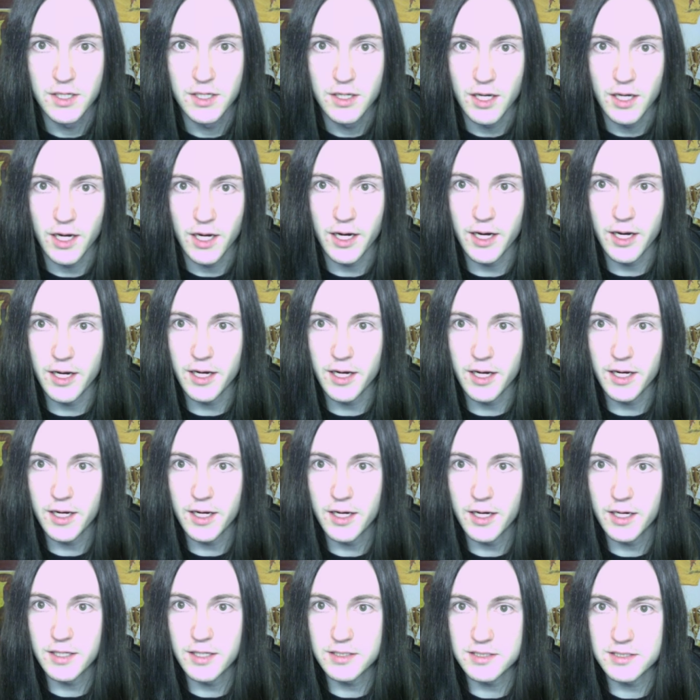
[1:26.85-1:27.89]

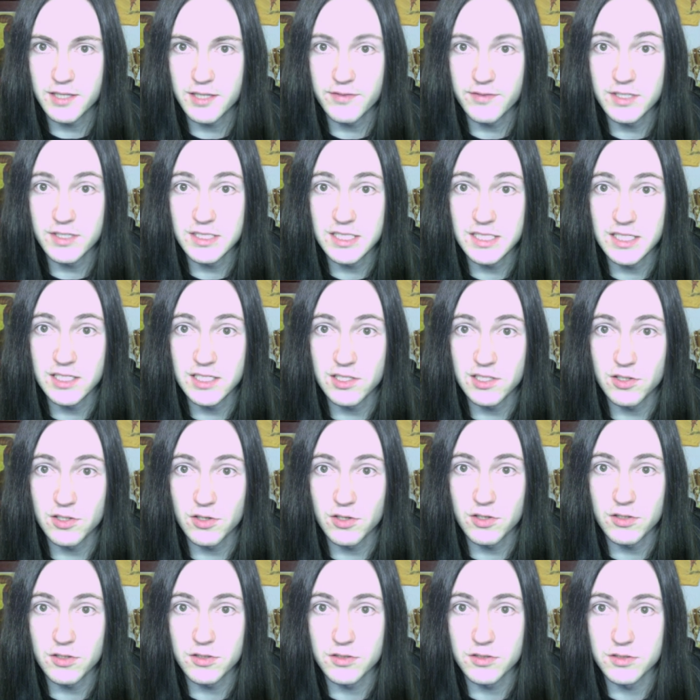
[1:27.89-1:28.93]
uh, 17
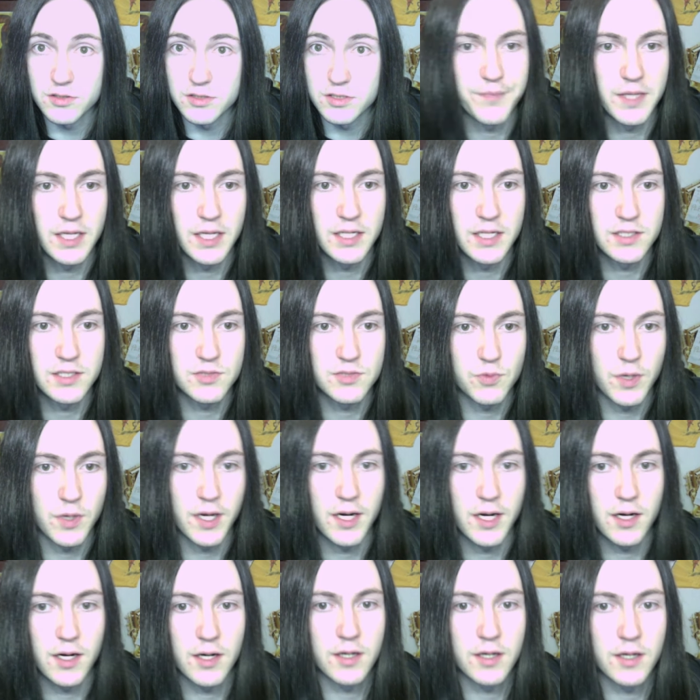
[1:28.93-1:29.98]
Girls. It's
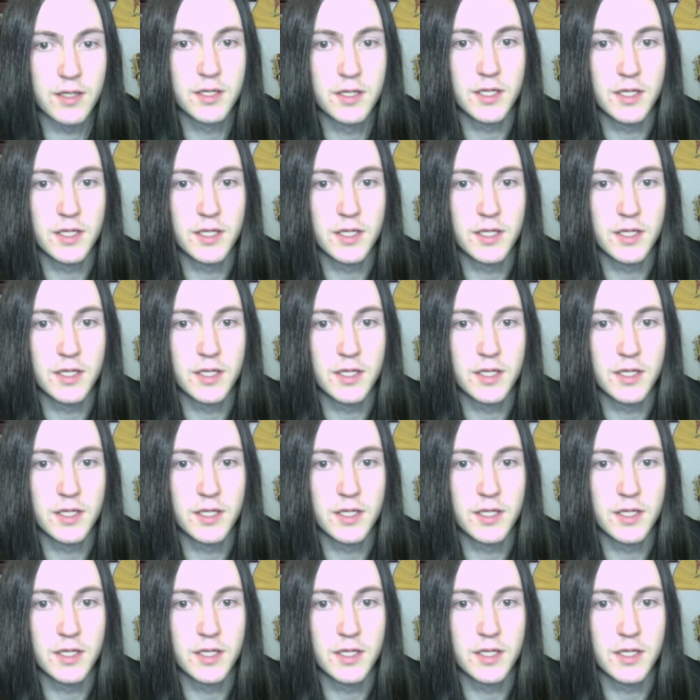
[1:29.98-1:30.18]
where